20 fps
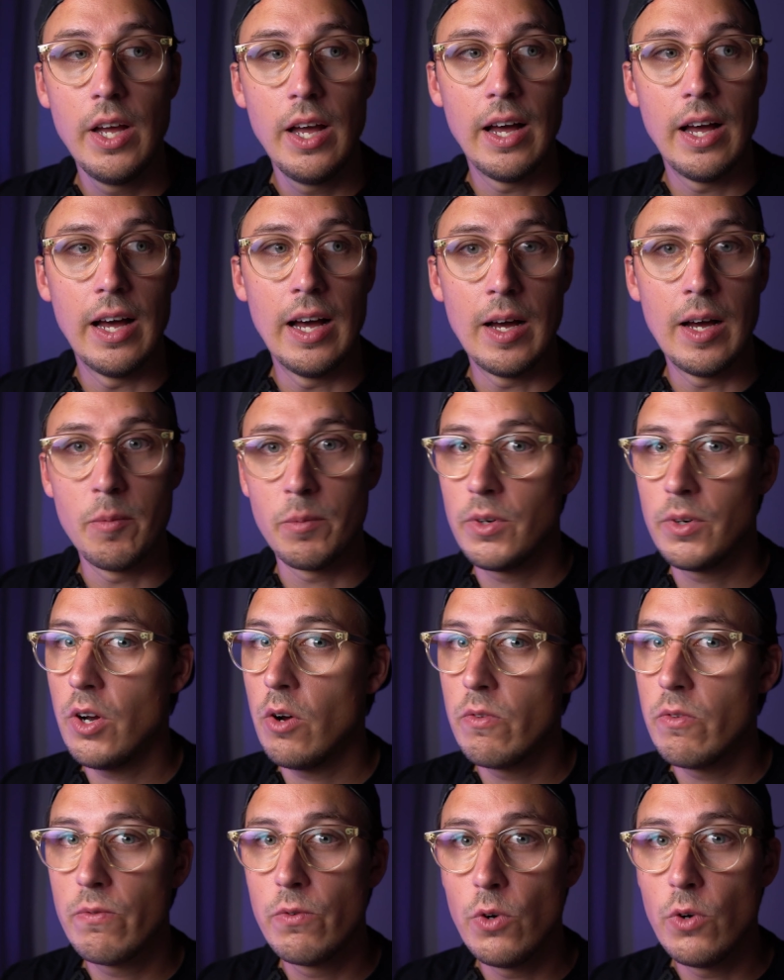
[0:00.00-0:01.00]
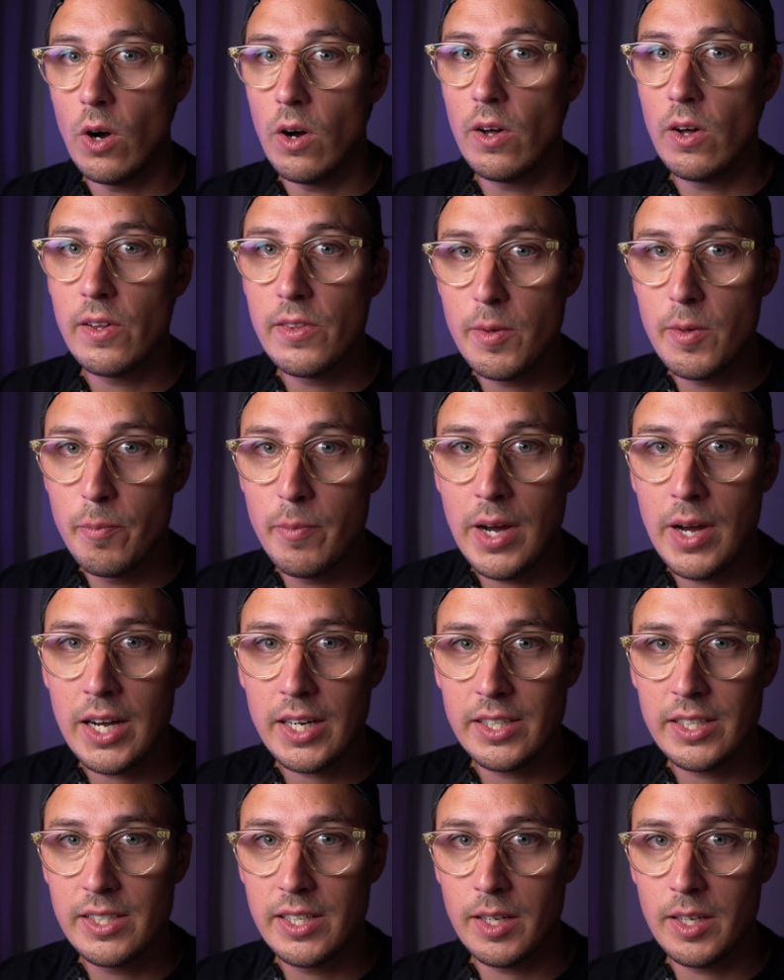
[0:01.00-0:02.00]
go through all the
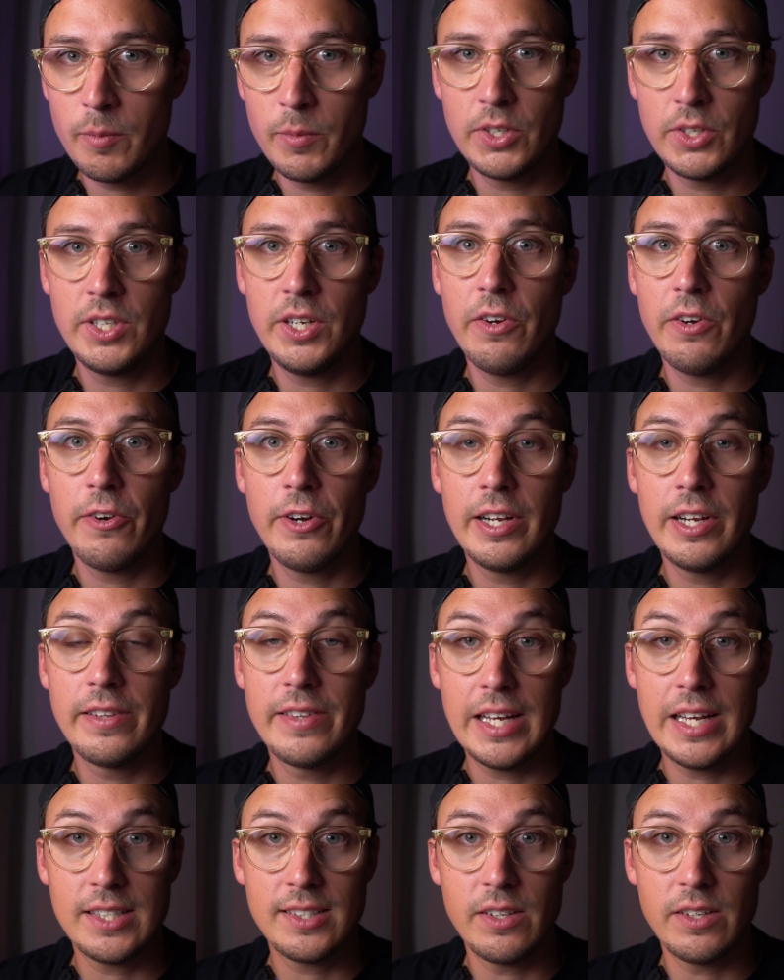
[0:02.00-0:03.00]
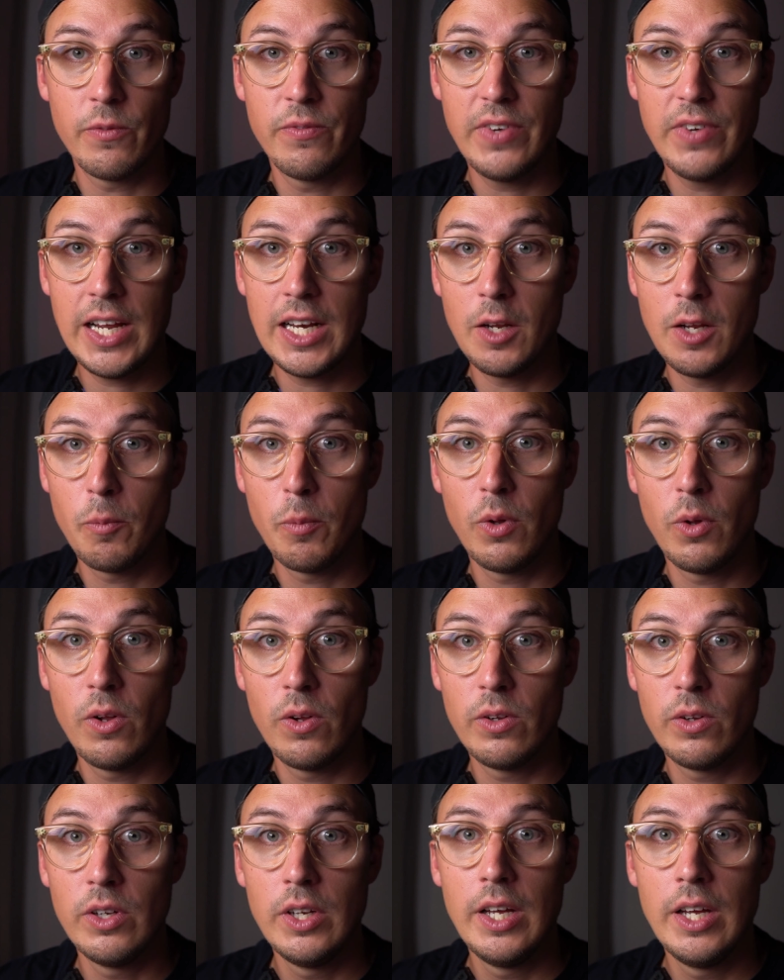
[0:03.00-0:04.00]
marketing material that's
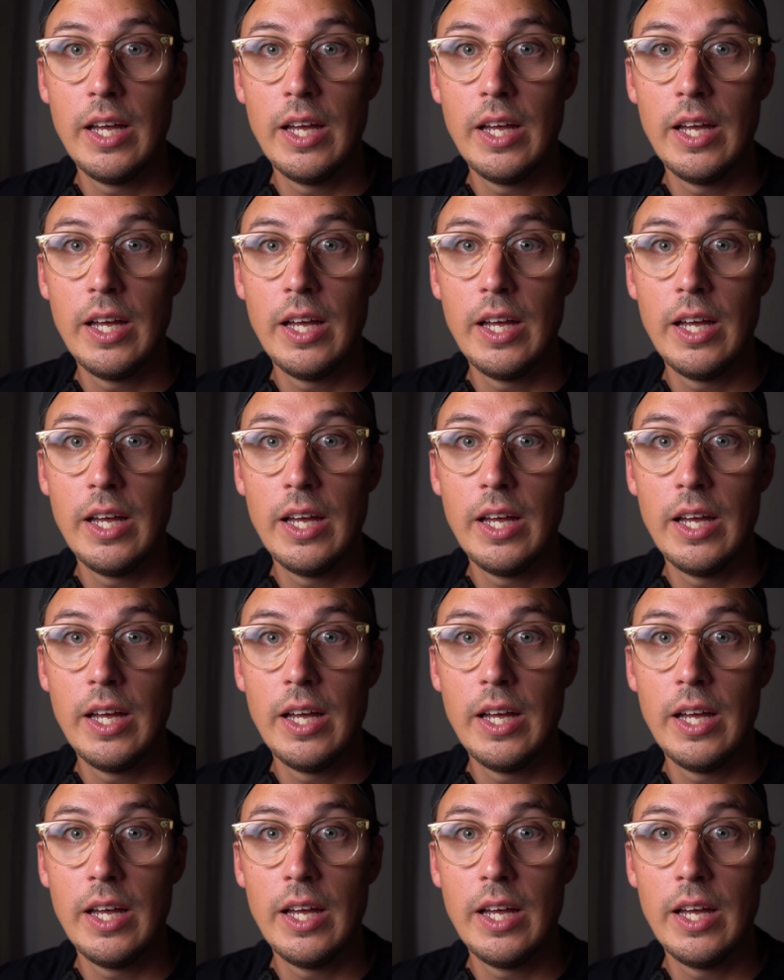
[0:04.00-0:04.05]
available.